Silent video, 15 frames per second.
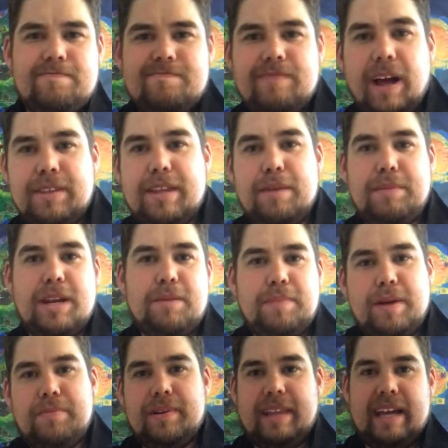not that many
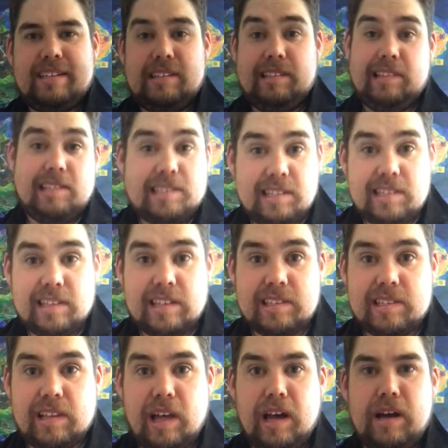people like to listen
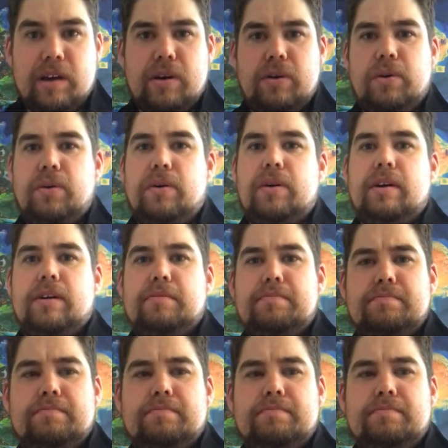this long or